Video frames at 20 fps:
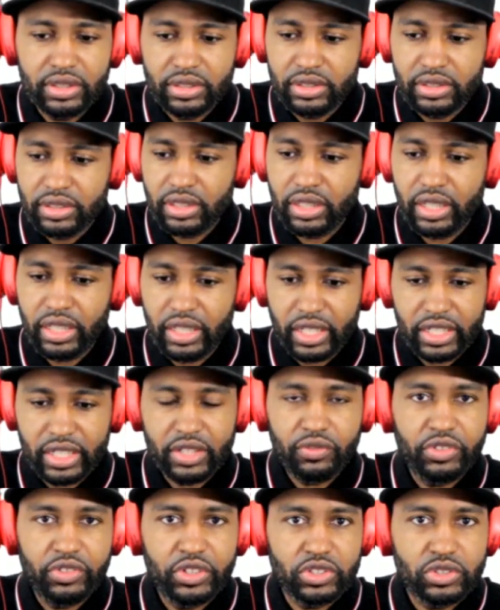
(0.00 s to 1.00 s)
an
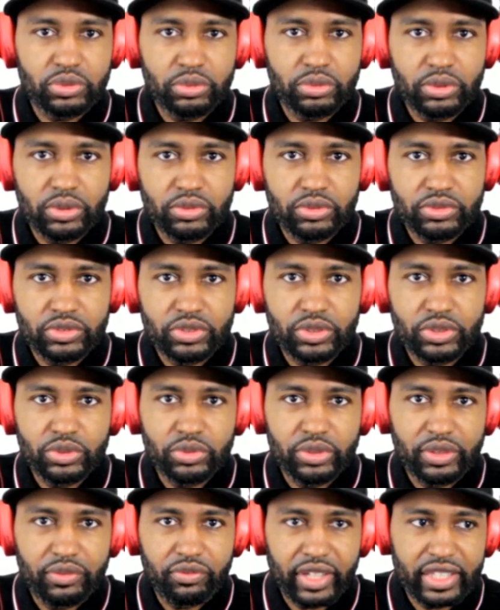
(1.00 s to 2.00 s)
individual to
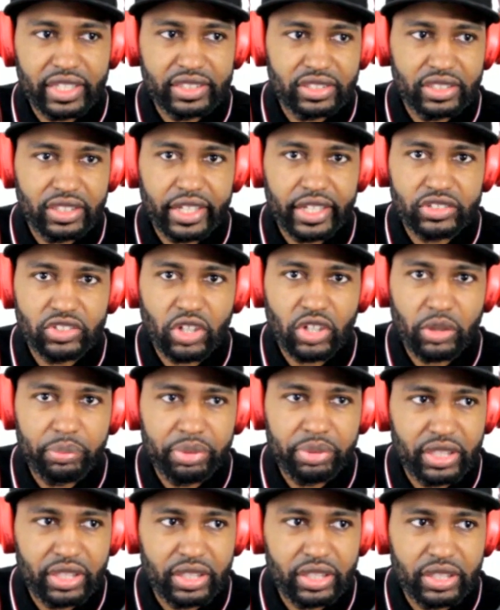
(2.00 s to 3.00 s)
invest in
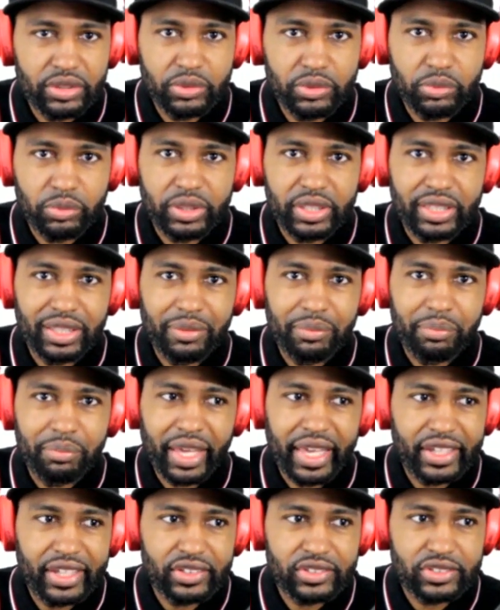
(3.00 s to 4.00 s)
XRP when the
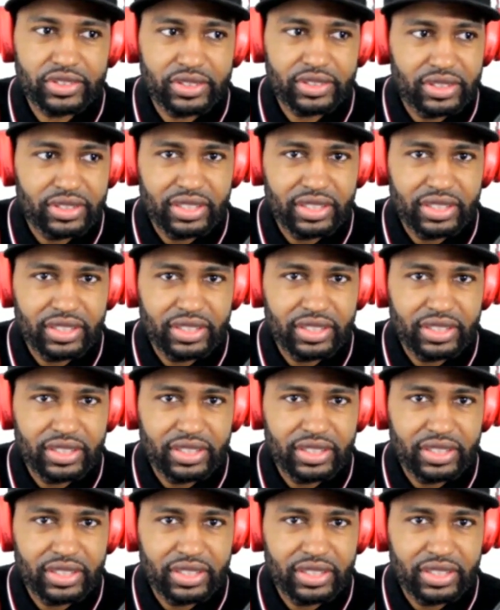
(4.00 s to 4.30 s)
banks